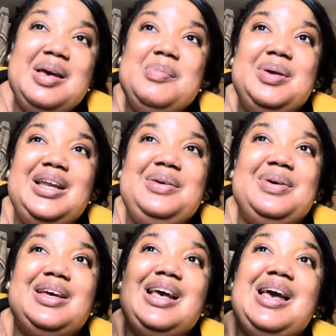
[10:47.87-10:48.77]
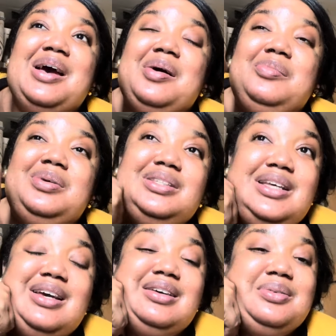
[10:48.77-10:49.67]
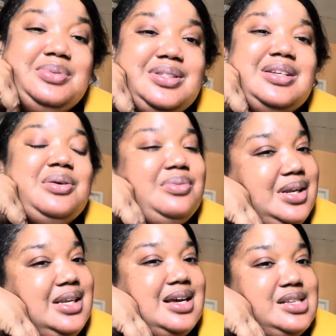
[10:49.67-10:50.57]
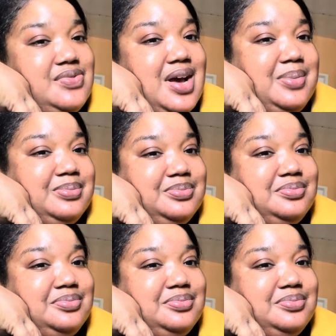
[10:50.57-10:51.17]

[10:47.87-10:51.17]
But anyway, but yeah it was a really nice vibe